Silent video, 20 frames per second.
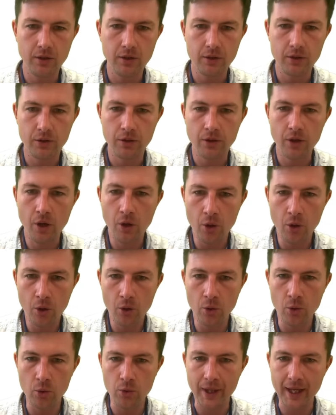
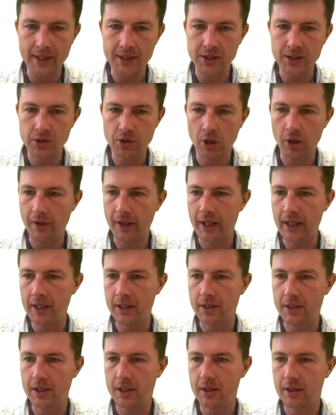no, that's not
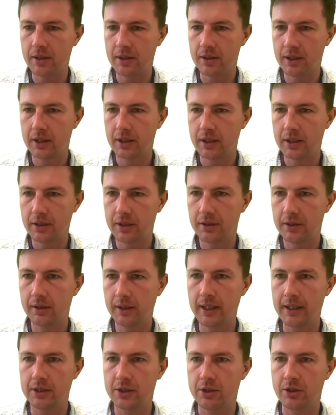it.
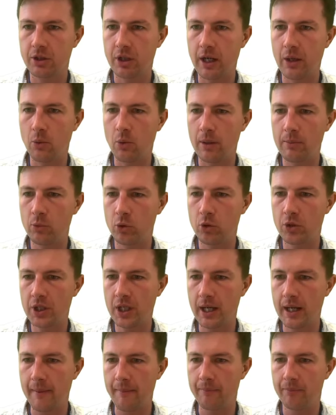Let's try one more
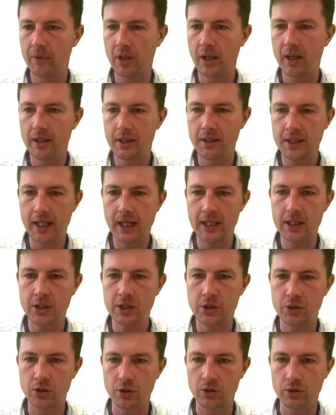time. Data
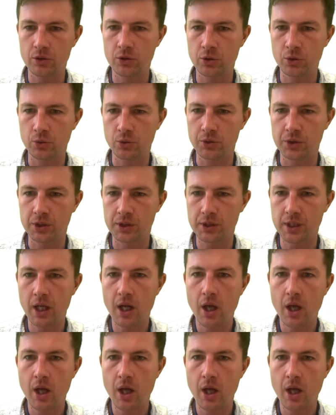sources.